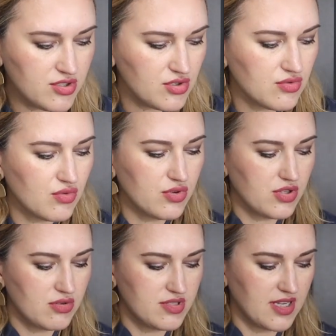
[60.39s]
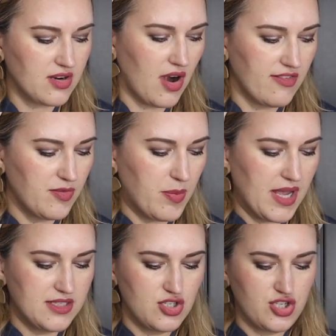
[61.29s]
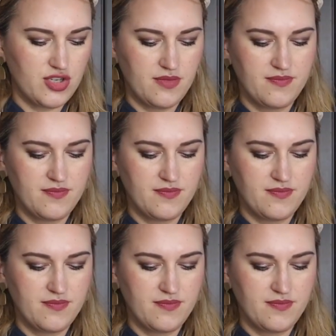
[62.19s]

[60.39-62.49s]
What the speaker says: to use a craft punch.